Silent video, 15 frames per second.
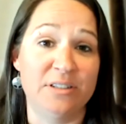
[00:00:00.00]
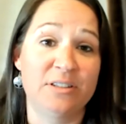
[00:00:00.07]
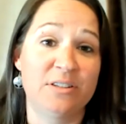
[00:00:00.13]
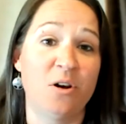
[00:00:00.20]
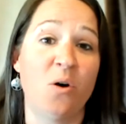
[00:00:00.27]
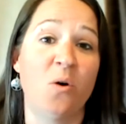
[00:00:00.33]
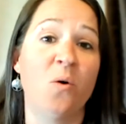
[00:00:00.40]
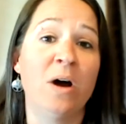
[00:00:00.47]

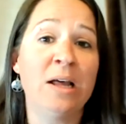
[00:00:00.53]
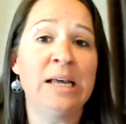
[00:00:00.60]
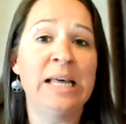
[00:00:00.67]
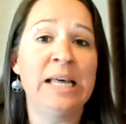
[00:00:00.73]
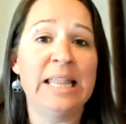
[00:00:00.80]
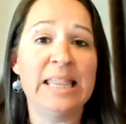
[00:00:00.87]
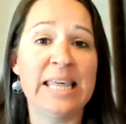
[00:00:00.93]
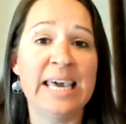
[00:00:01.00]
So
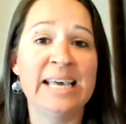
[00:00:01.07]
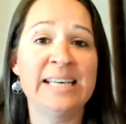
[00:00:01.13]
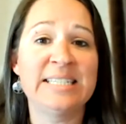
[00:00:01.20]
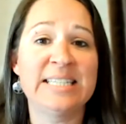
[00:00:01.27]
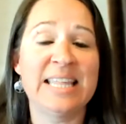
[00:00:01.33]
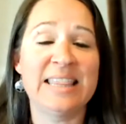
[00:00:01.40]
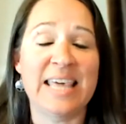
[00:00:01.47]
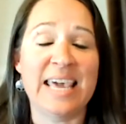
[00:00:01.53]
things
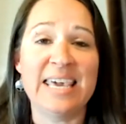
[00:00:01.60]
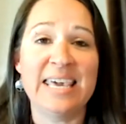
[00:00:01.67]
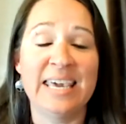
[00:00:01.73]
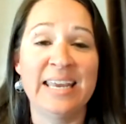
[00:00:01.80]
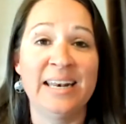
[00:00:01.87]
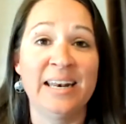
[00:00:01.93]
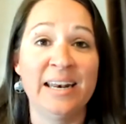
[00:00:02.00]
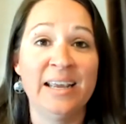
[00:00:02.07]
that they
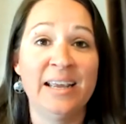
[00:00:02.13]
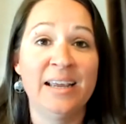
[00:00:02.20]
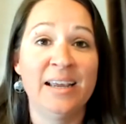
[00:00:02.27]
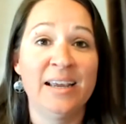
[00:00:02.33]
can